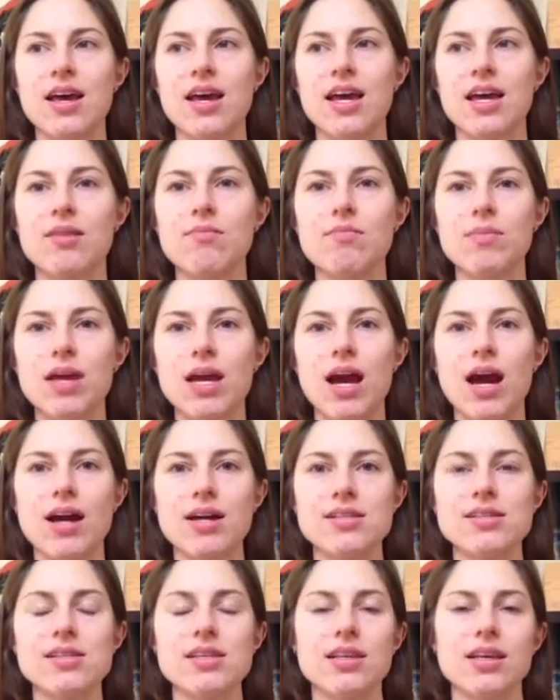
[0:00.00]
it can be
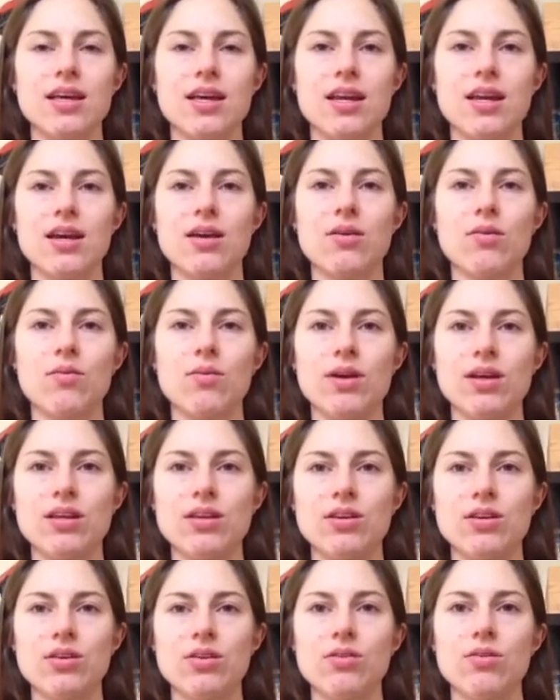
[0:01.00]
isolating when
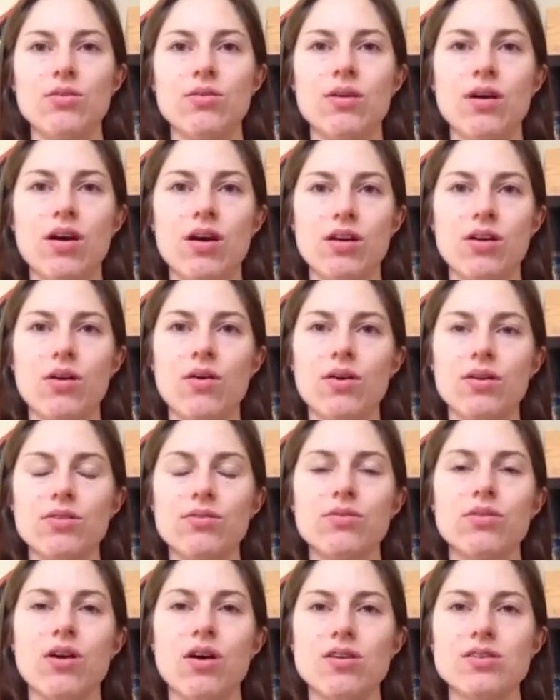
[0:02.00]
you are going
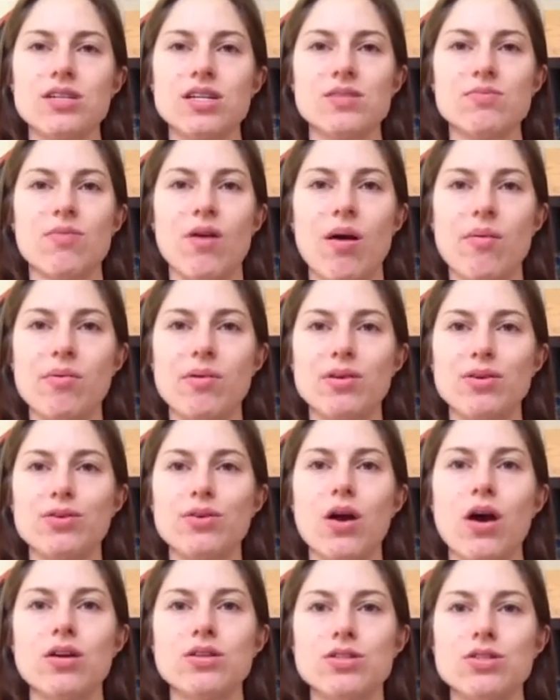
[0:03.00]
through contest prep and you're
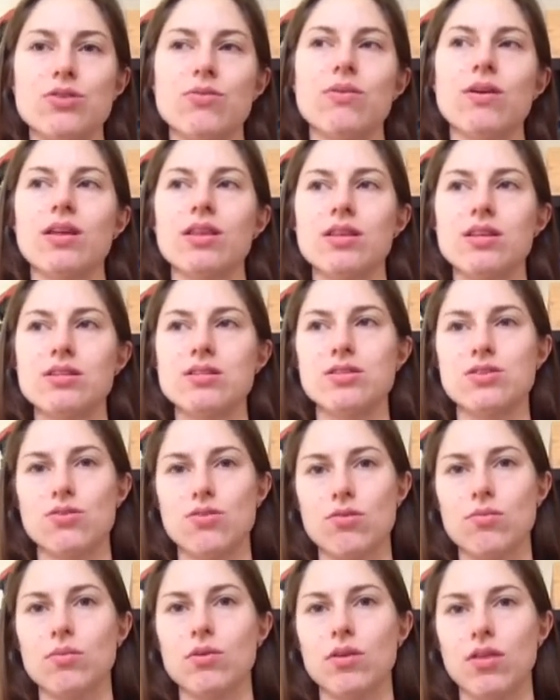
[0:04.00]
not doing these
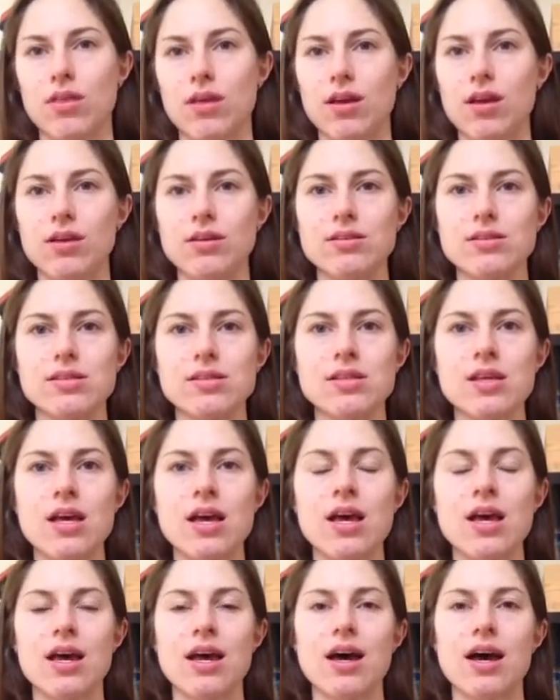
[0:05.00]
normal things,
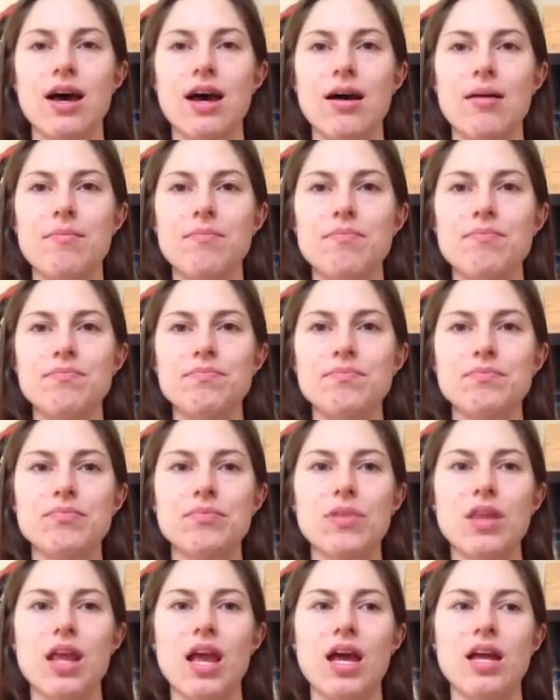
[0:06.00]
and
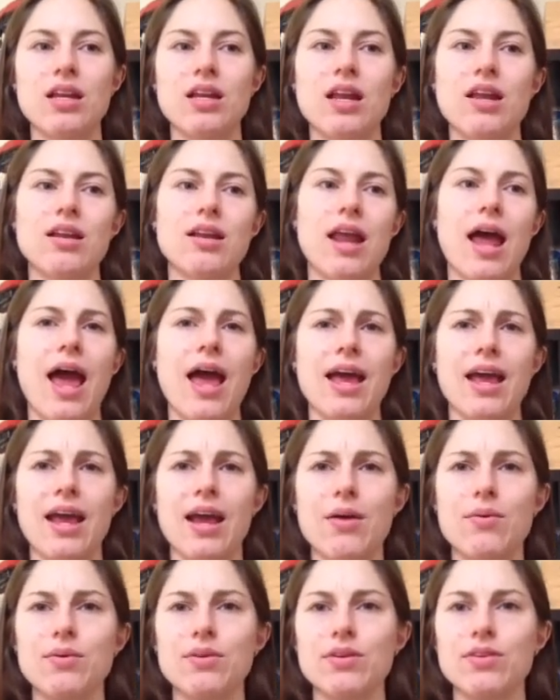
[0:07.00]
hanging
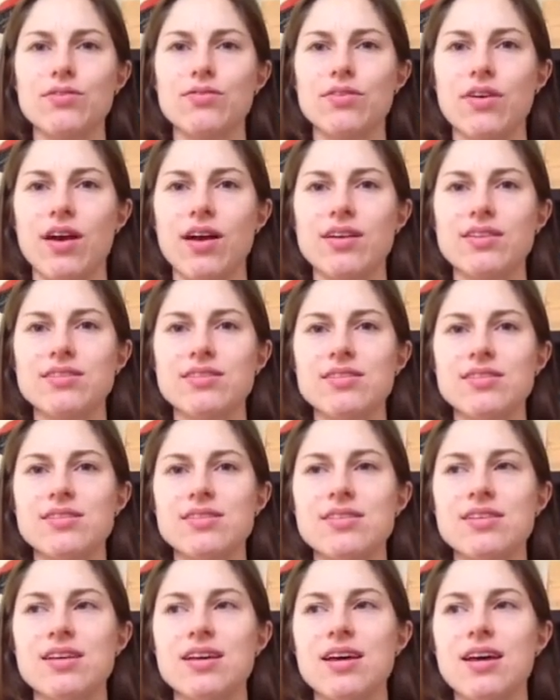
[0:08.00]
out with your
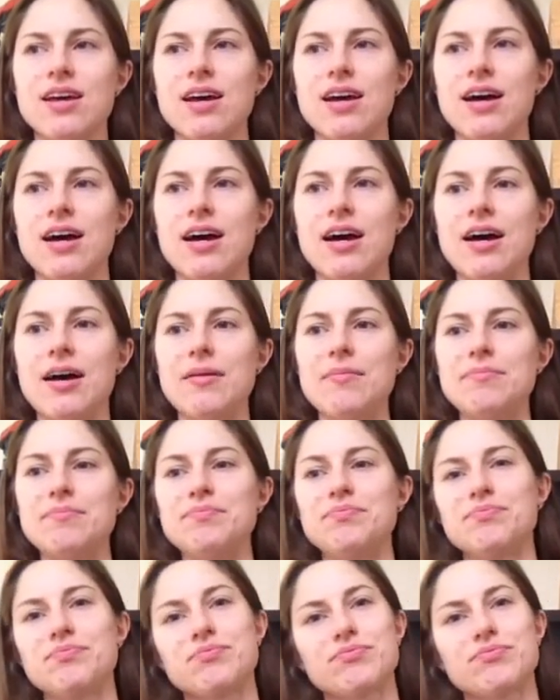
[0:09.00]
friends, and